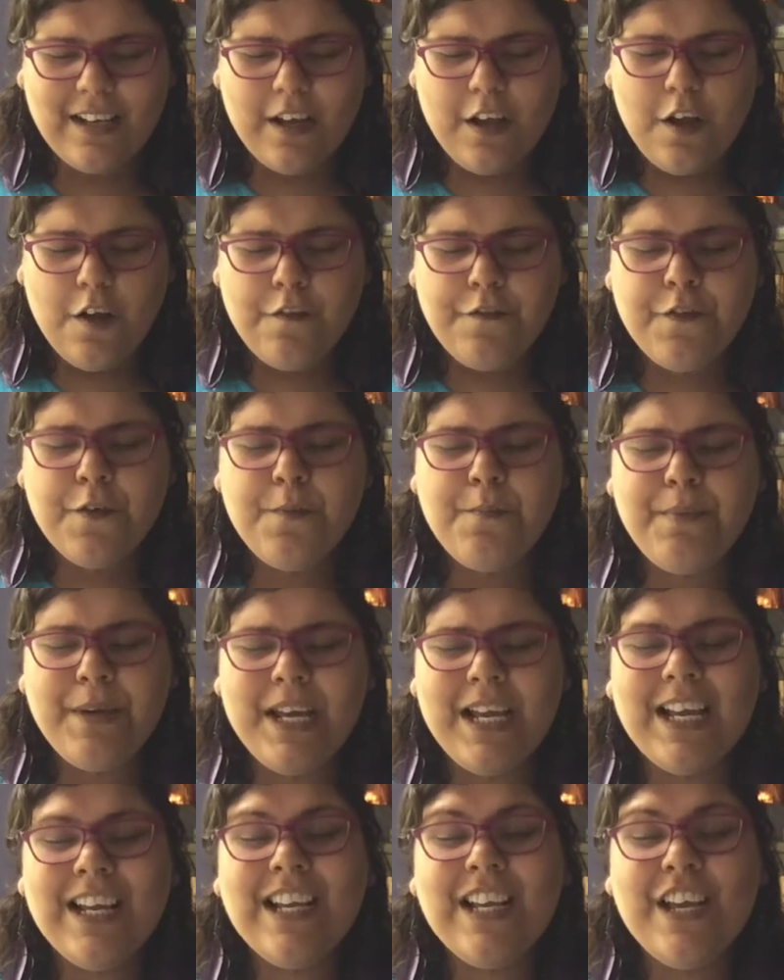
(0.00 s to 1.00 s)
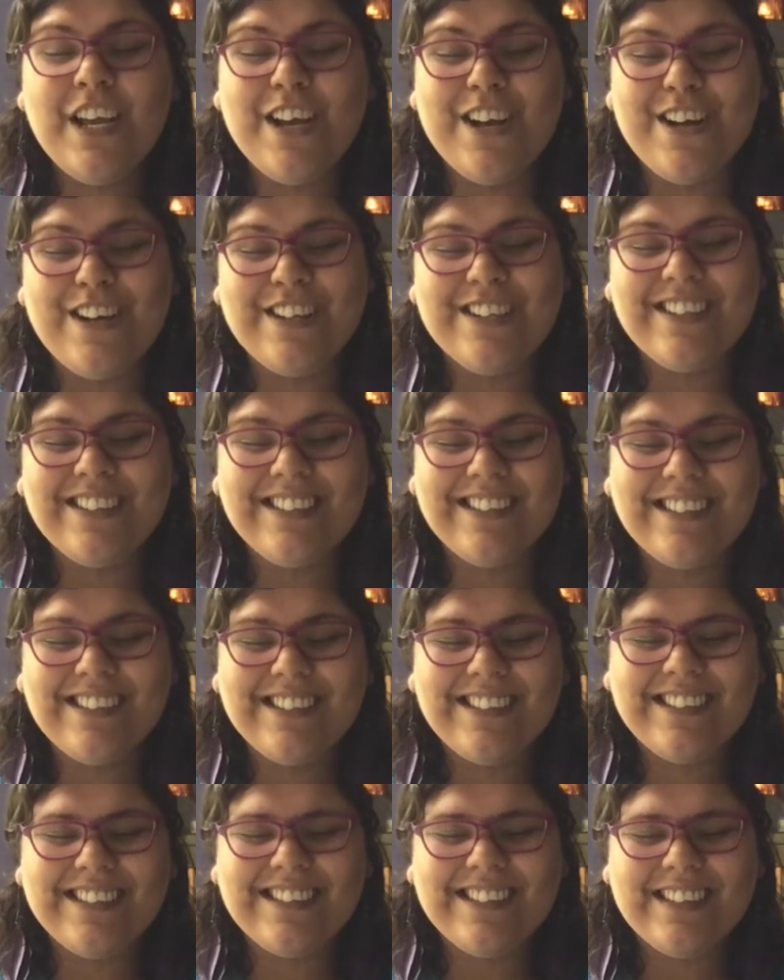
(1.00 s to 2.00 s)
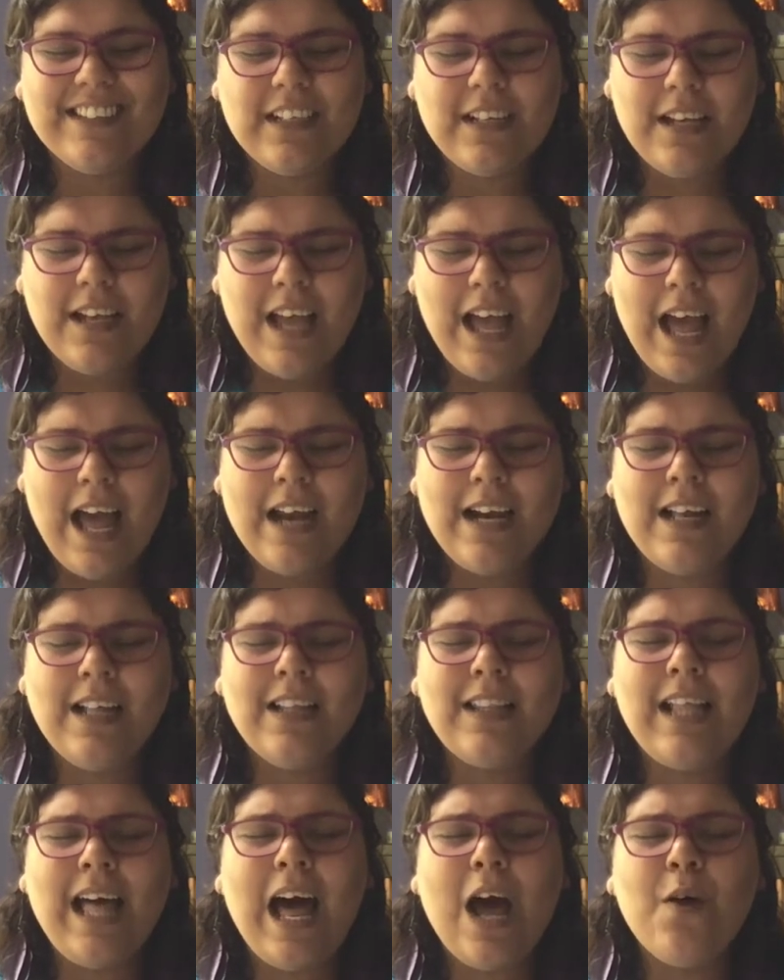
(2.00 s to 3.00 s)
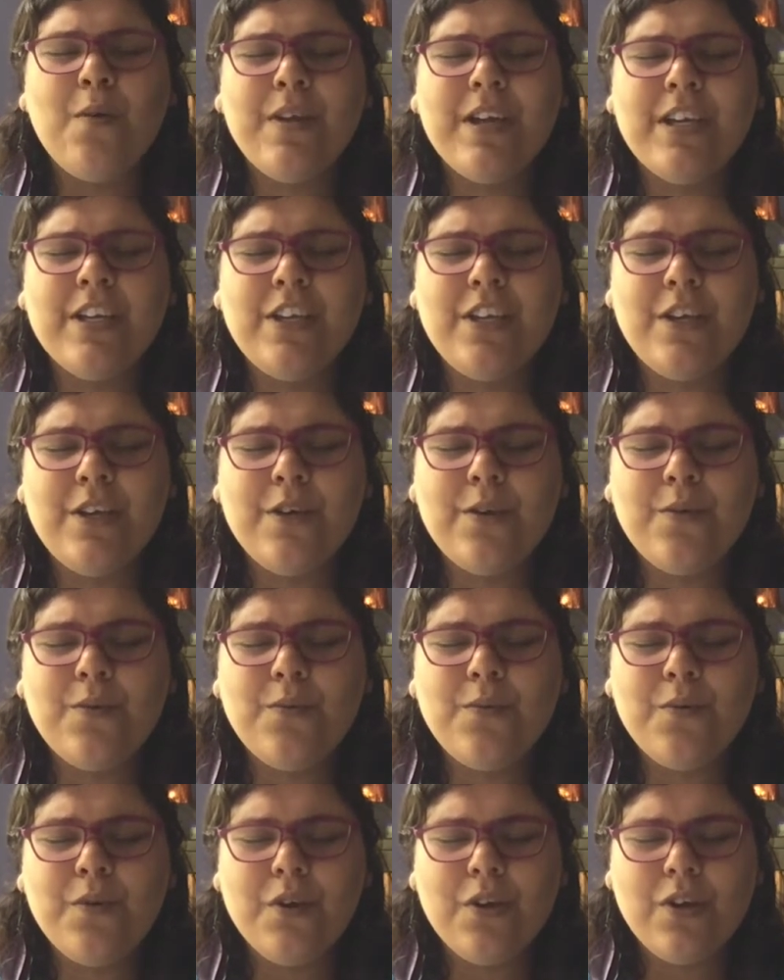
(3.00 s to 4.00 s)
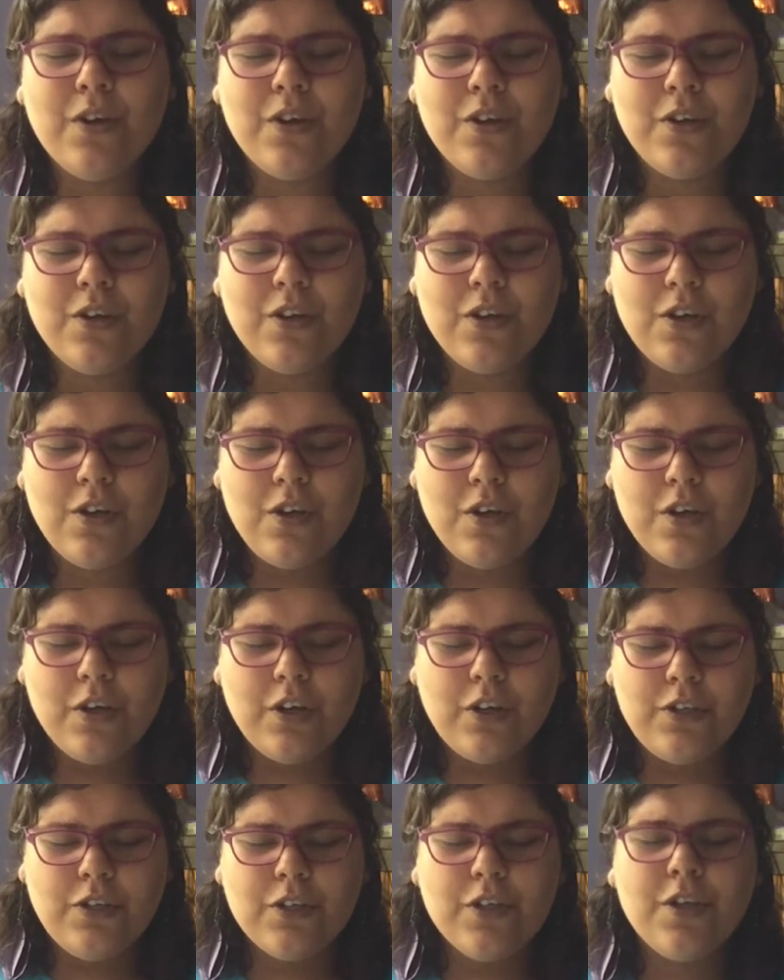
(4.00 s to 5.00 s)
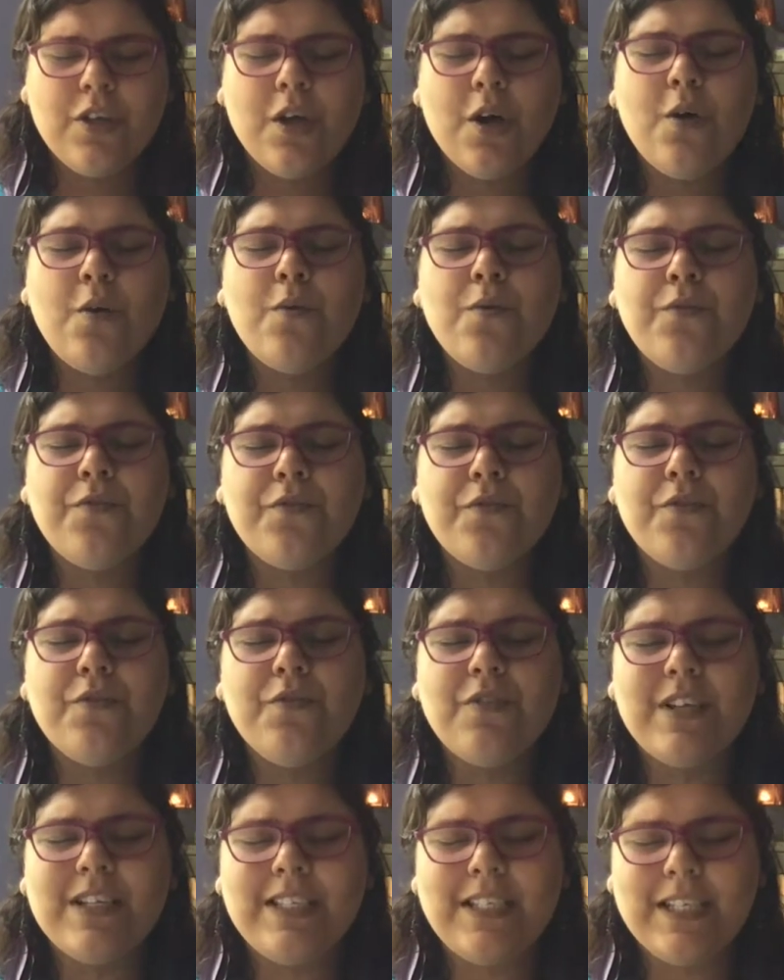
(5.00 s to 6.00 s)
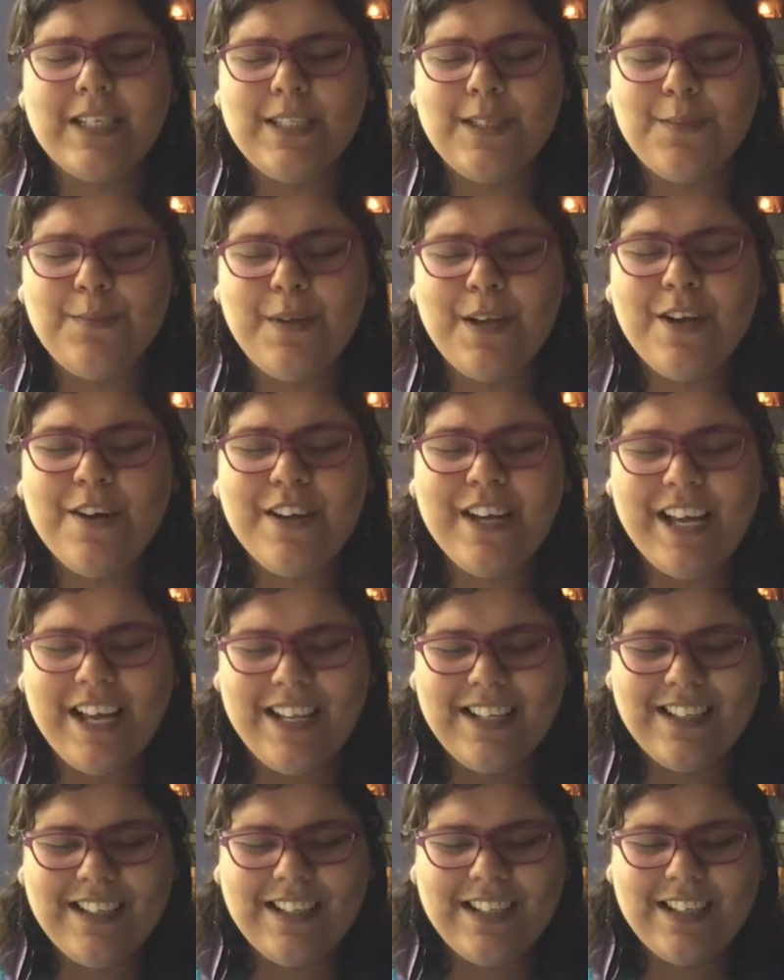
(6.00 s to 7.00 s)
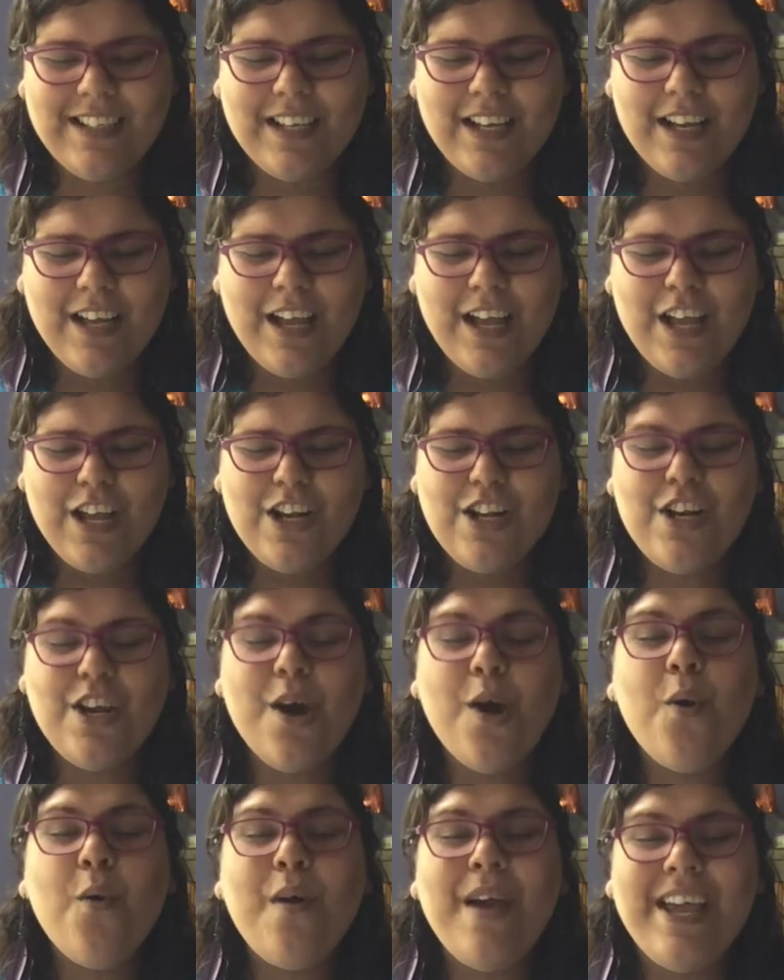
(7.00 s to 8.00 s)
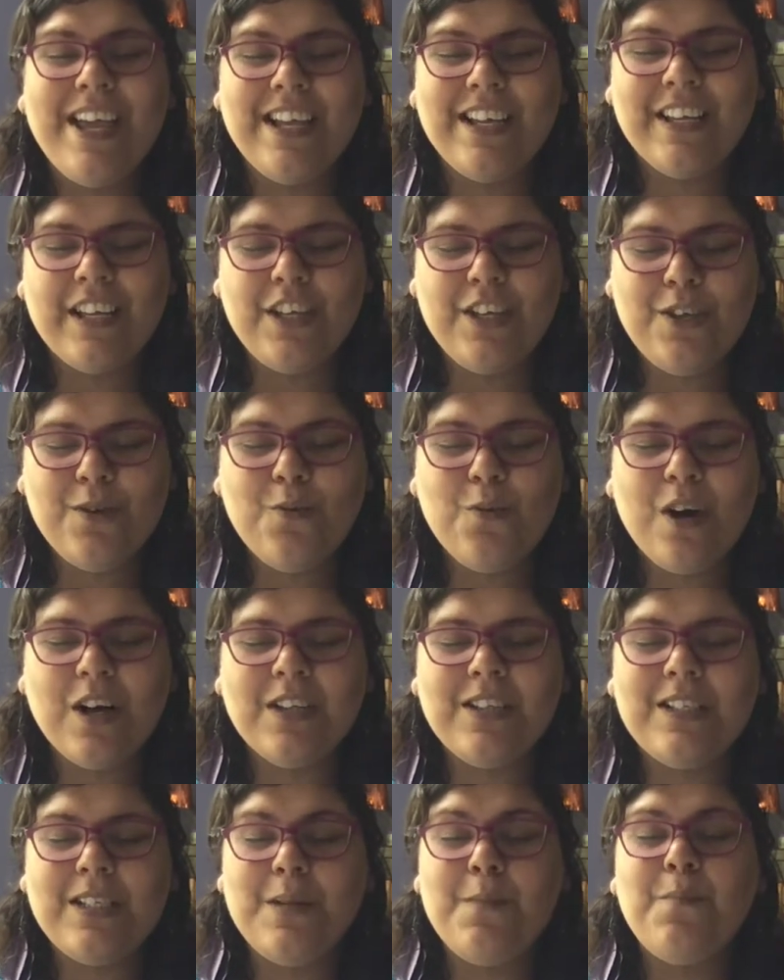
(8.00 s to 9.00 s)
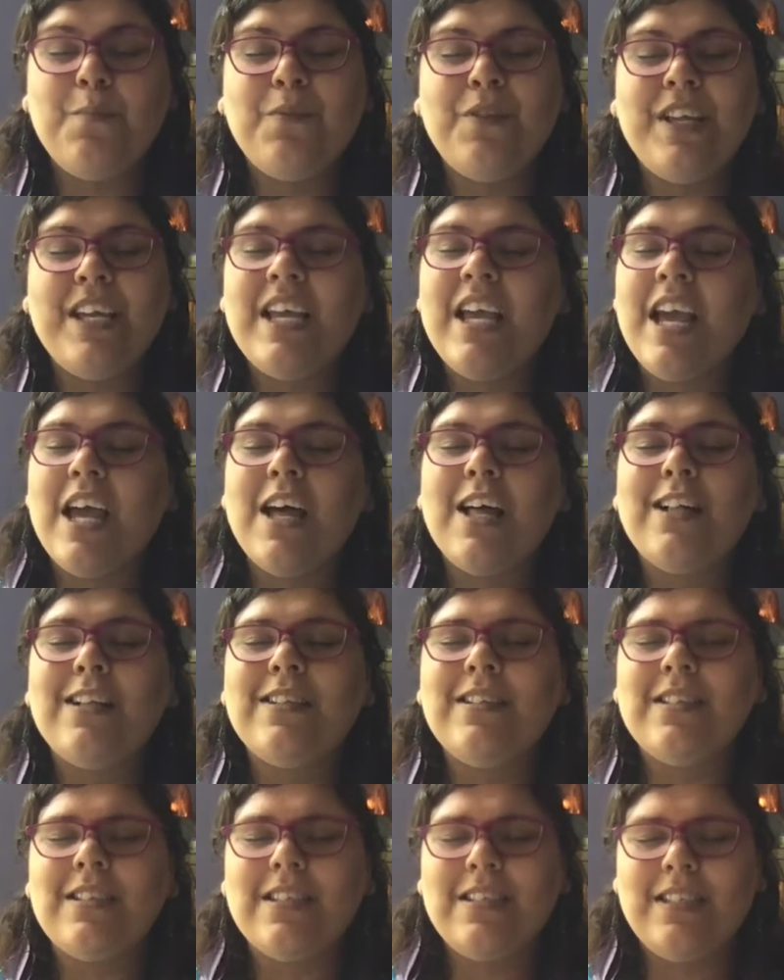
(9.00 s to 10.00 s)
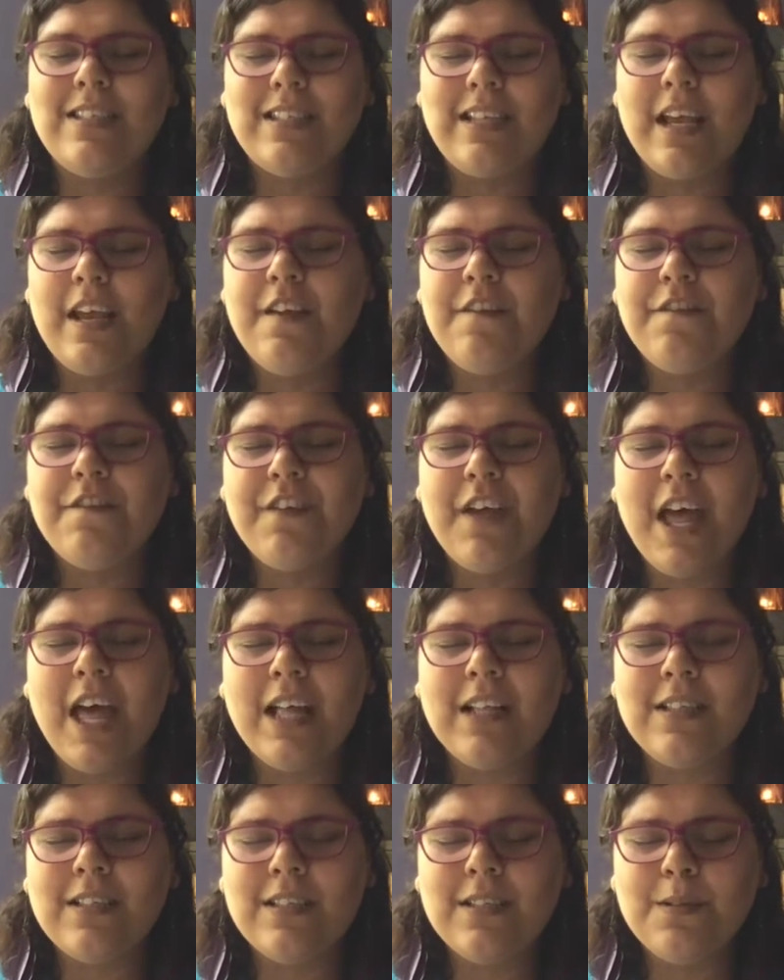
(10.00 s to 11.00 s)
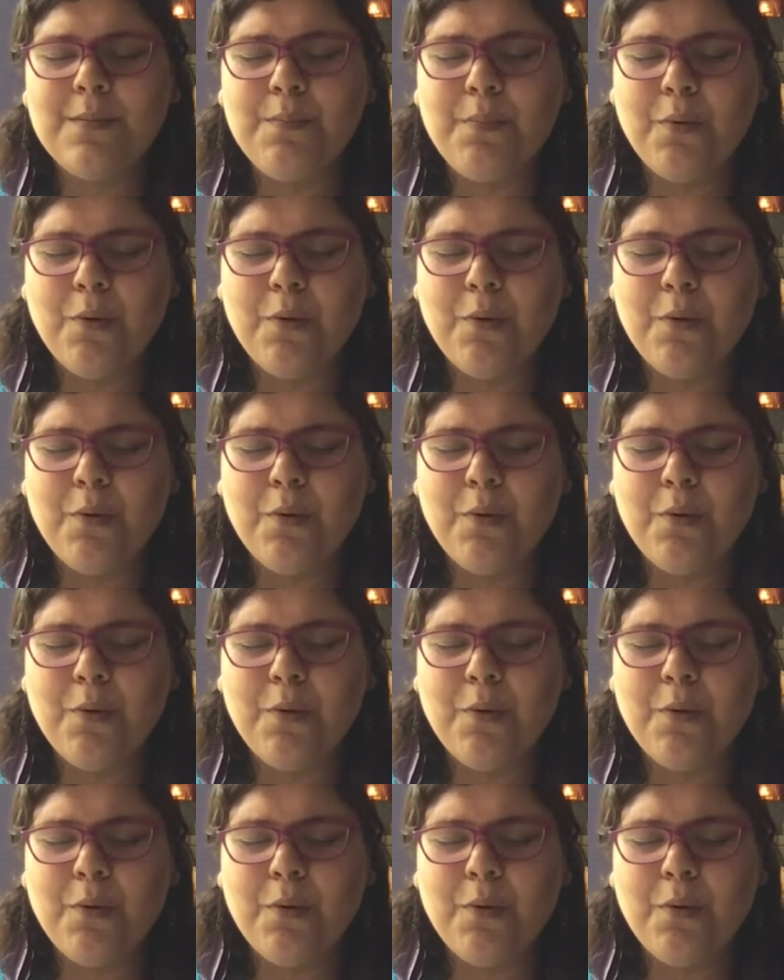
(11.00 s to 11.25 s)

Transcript: for being here and allowing you to go through this experience, knowing you are deeply held, safe, and supported.